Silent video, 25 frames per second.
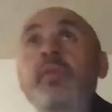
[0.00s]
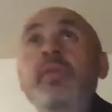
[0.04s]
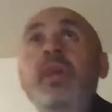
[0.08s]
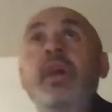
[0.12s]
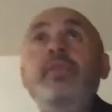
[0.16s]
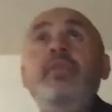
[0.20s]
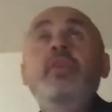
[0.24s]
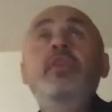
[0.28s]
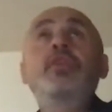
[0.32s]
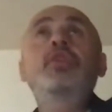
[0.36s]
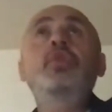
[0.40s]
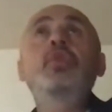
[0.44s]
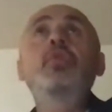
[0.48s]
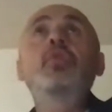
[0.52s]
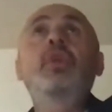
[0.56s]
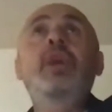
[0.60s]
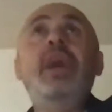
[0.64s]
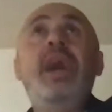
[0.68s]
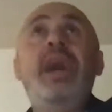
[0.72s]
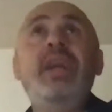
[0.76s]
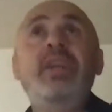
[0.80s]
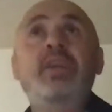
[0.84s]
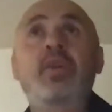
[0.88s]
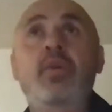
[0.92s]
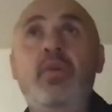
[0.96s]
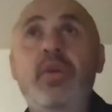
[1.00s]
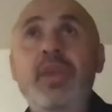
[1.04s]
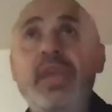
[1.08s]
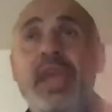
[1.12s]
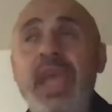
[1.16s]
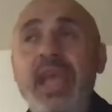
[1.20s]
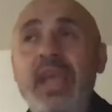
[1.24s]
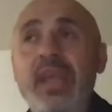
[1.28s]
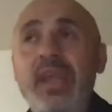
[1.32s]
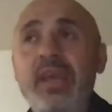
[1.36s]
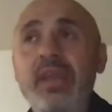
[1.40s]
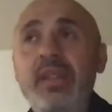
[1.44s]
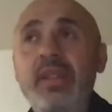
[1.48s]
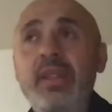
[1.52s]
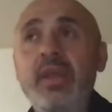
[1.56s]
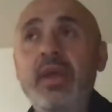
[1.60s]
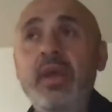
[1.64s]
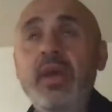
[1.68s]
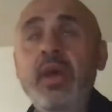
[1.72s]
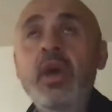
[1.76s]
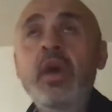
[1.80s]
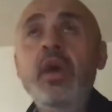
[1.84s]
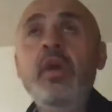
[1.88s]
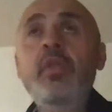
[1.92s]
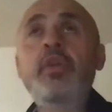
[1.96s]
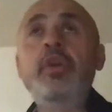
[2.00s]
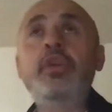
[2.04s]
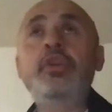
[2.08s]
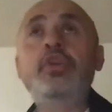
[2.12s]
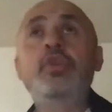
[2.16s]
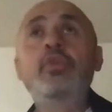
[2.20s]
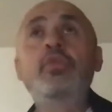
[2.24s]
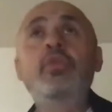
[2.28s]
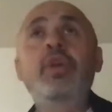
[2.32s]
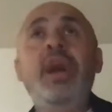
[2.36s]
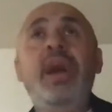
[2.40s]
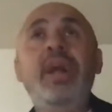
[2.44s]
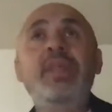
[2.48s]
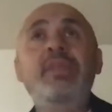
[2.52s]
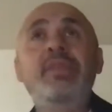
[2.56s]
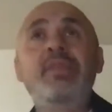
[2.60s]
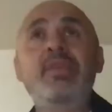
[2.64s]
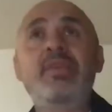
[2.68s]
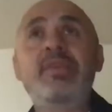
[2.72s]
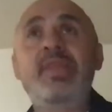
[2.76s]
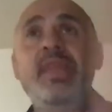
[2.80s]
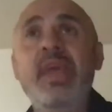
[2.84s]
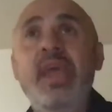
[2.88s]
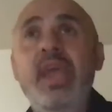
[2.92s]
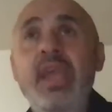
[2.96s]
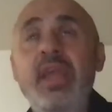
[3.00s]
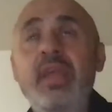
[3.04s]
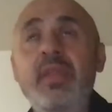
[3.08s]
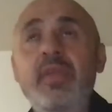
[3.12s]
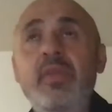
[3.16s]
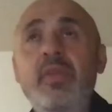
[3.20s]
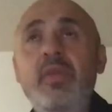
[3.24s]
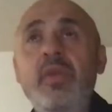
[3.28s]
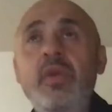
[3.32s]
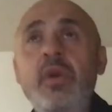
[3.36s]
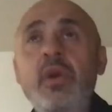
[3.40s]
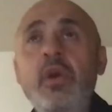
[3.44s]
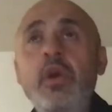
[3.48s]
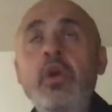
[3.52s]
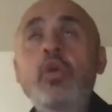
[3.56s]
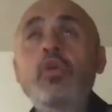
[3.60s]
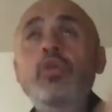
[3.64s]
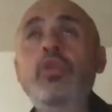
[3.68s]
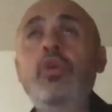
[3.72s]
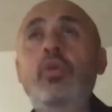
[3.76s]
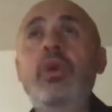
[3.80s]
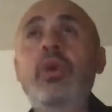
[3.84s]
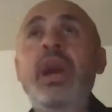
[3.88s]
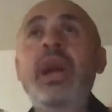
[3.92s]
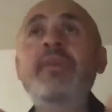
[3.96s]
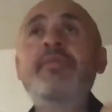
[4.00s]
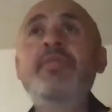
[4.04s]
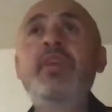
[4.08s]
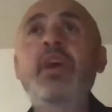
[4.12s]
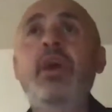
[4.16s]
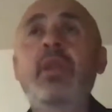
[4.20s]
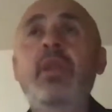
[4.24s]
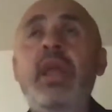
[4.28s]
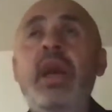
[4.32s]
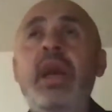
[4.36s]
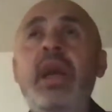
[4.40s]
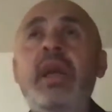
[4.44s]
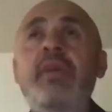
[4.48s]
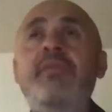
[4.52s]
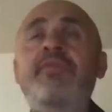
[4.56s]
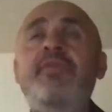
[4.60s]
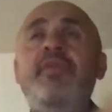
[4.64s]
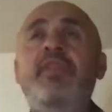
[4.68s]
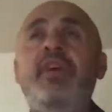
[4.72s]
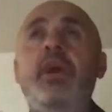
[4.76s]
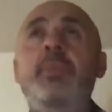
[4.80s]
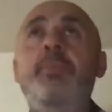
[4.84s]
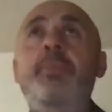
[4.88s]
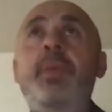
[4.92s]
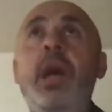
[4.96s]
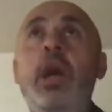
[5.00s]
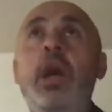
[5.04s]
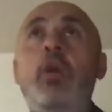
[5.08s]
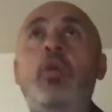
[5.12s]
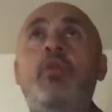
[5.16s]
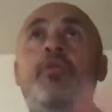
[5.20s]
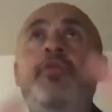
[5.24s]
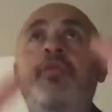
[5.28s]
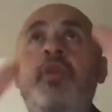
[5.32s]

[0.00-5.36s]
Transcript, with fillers: that the true God created, the true God sustains, who derive their life, their power